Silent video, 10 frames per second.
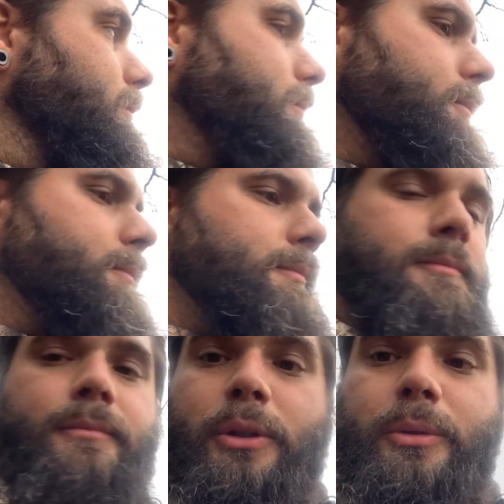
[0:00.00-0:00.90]
But
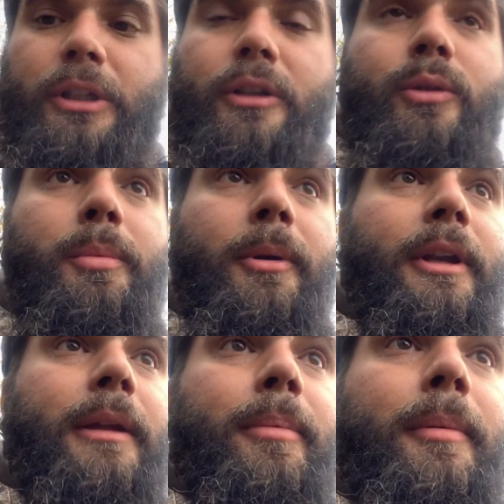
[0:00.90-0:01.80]
it was like
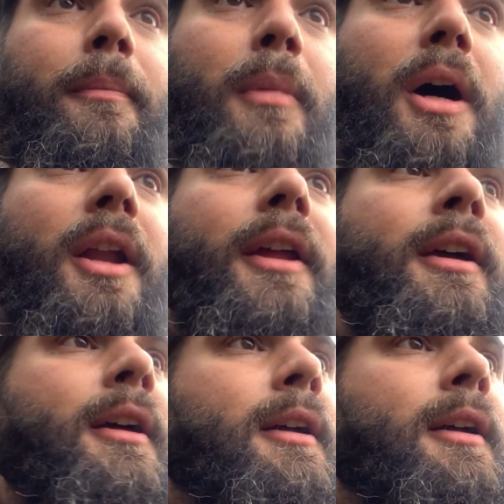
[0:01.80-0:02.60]
super deep mud.